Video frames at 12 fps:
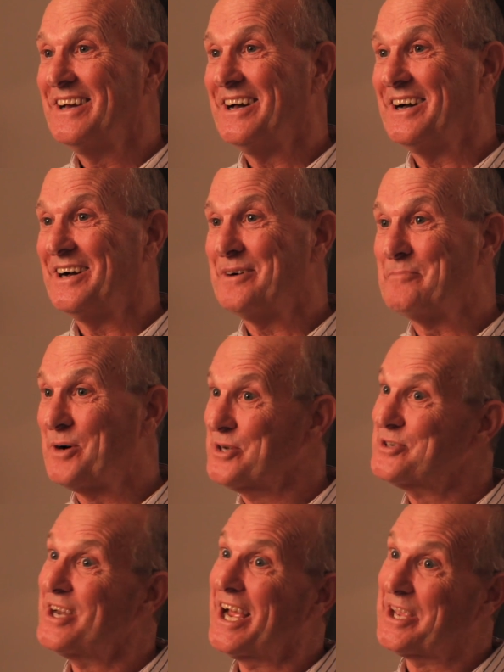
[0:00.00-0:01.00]

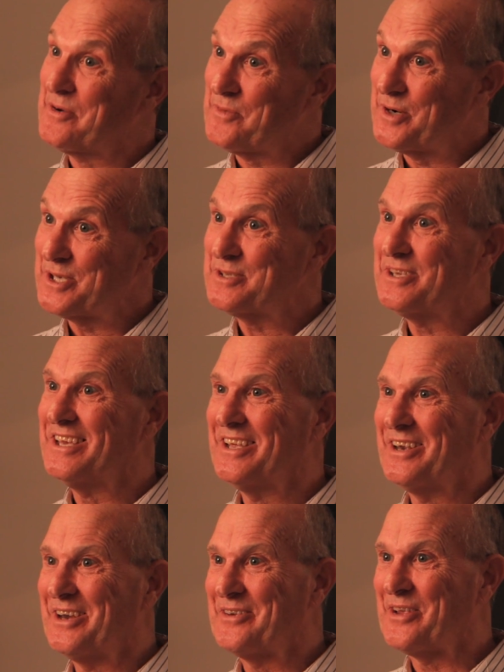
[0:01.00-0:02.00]
much like it was
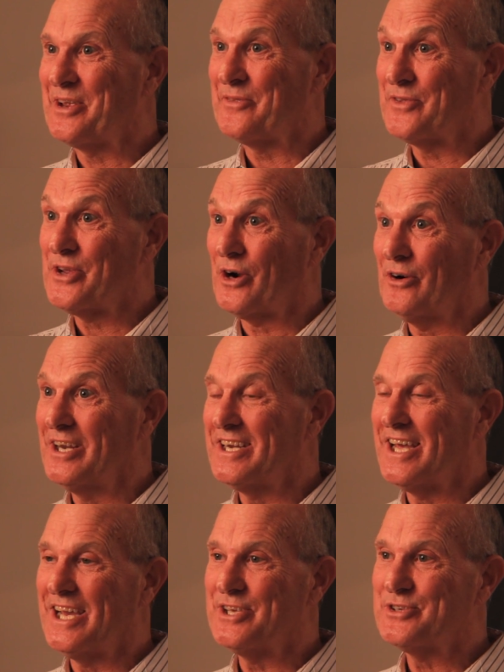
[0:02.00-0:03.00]
in the early
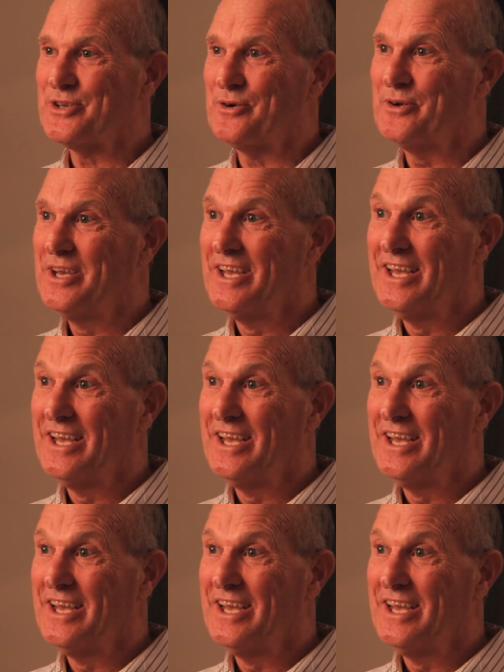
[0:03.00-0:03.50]
days. So